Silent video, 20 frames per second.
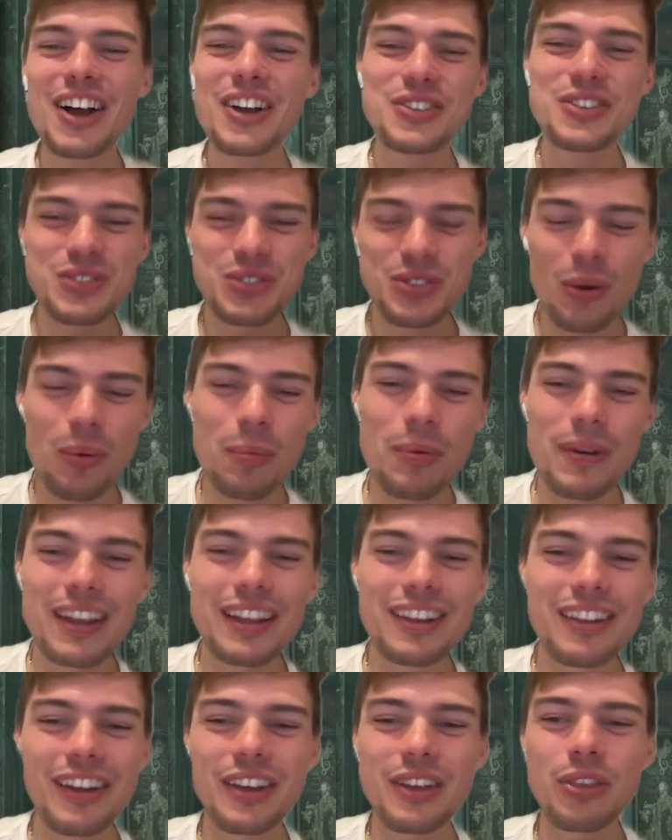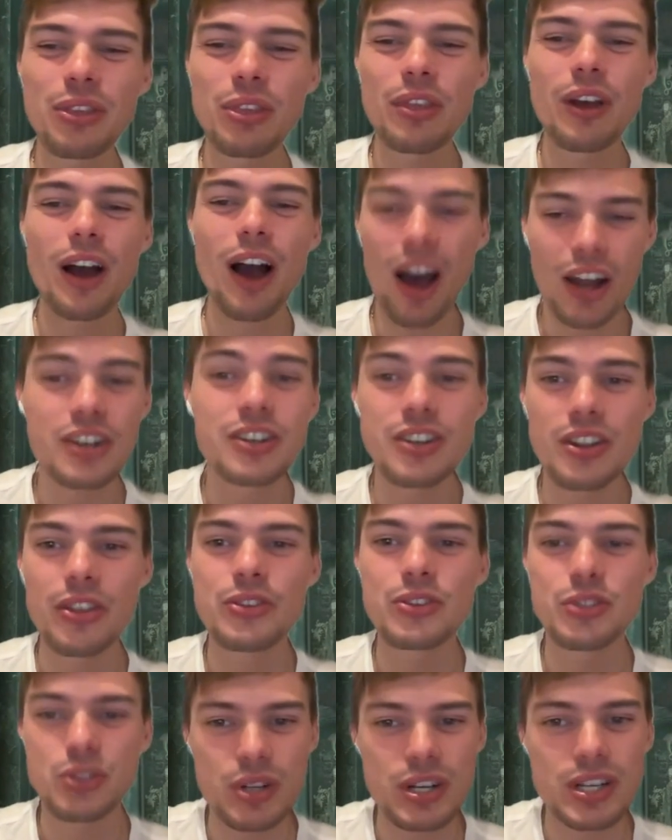dropping, like, under the
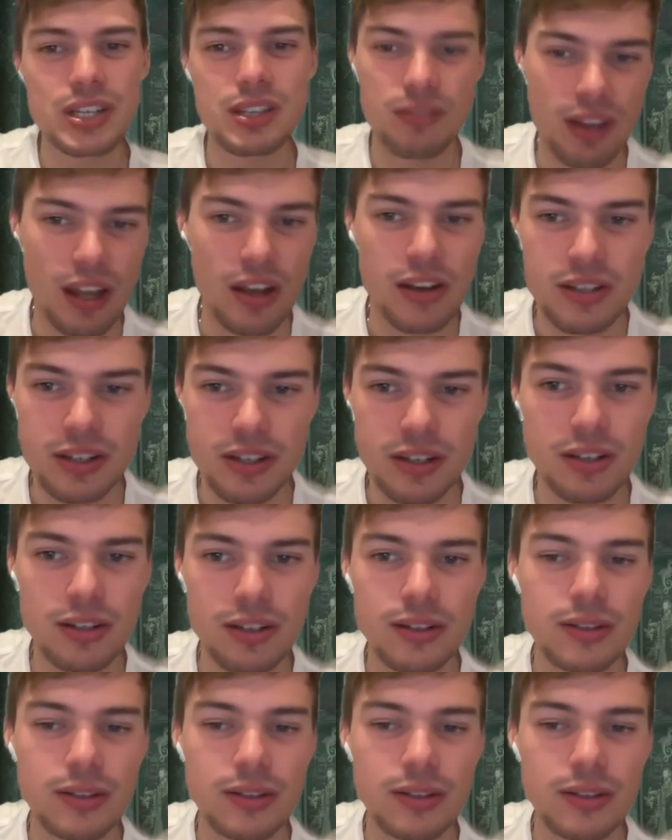streets of London.